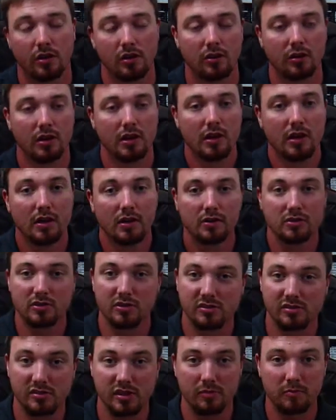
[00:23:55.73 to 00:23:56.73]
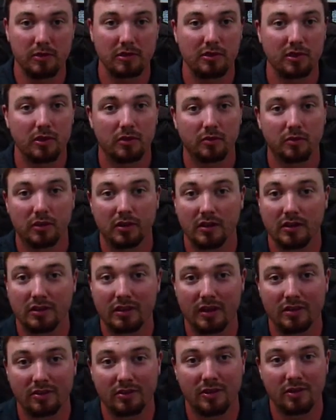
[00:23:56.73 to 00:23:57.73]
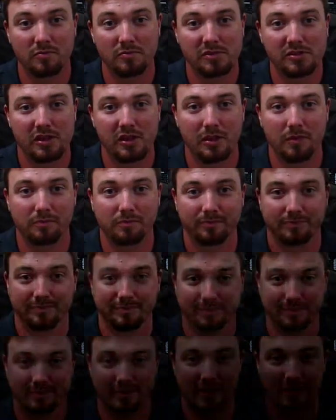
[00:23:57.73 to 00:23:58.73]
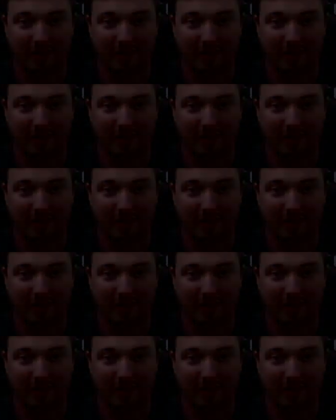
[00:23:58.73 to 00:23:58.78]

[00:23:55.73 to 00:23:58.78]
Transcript: So just let me know and hit that thumbs up.